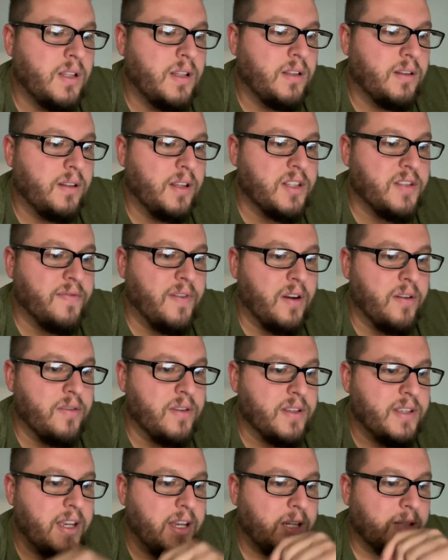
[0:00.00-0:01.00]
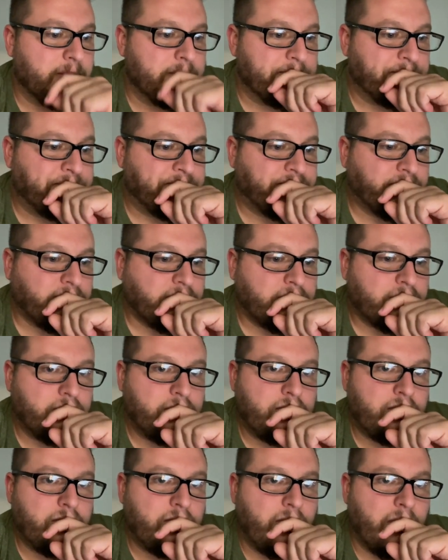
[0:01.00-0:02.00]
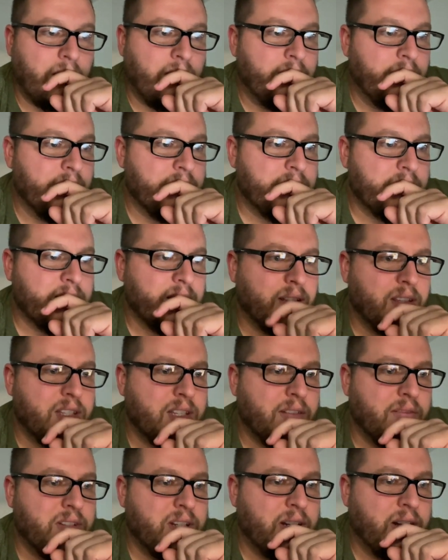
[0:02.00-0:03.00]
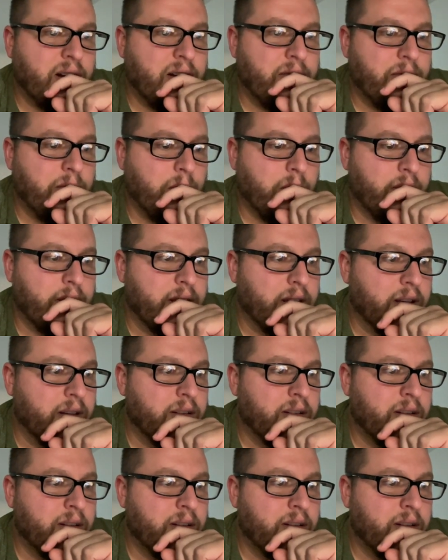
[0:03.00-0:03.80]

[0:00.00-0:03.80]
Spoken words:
let's figure this out. And this is on the 1794 again.